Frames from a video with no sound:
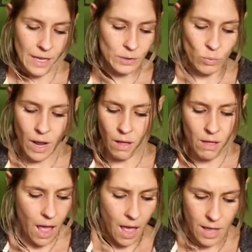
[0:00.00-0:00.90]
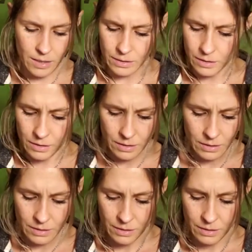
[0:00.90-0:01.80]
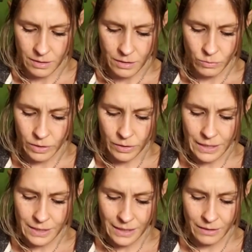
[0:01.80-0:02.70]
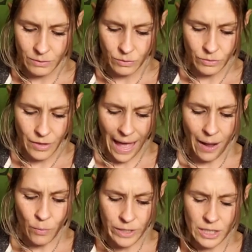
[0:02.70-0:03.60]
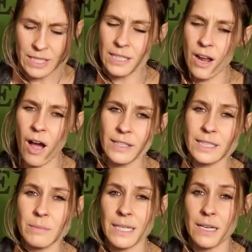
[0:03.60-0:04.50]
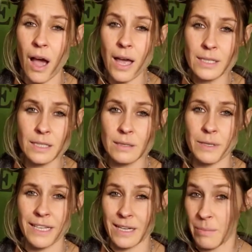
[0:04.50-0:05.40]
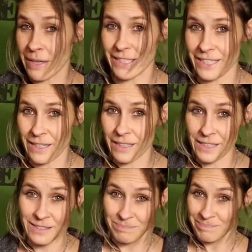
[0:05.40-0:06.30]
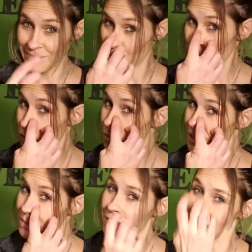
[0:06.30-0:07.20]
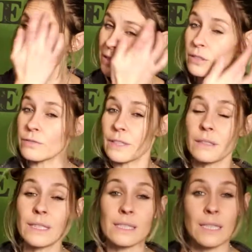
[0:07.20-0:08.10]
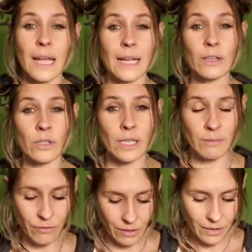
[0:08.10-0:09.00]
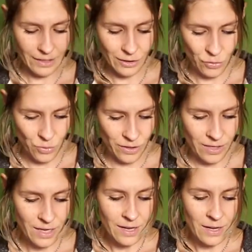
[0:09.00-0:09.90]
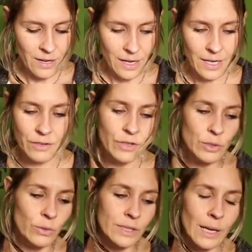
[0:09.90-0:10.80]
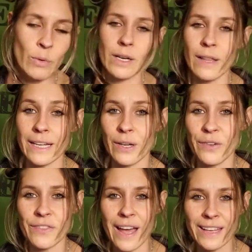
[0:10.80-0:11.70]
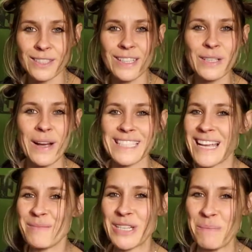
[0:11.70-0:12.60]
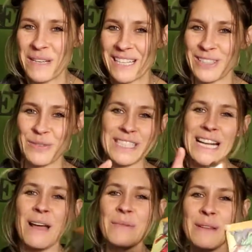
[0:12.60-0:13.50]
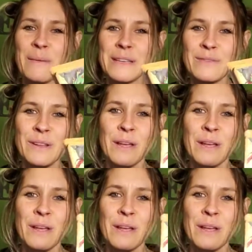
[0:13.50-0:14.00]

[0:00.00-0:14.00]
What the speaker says: as well as releasing that which is causing me not to be in abundance, which would be some of these bitter feelings and angry feelings toward individuals. I want to let go of that. So anyways, I'm jumping into the reasoning. I've been